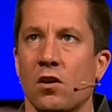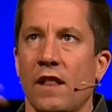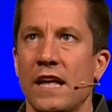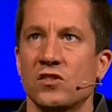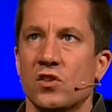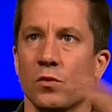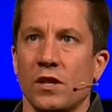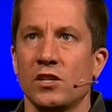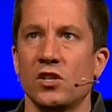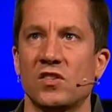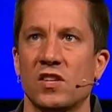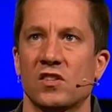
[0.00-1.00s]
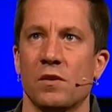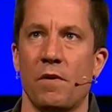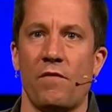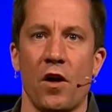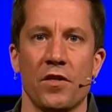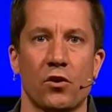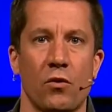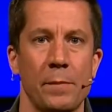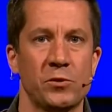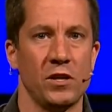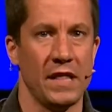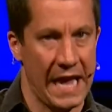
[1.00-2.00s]
Cleanse the religious system of all the
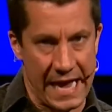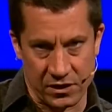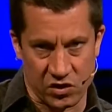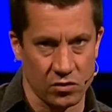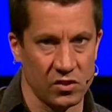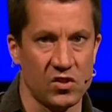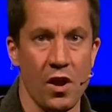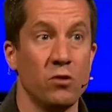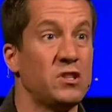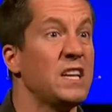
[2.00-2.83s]
corruption? The answer is no.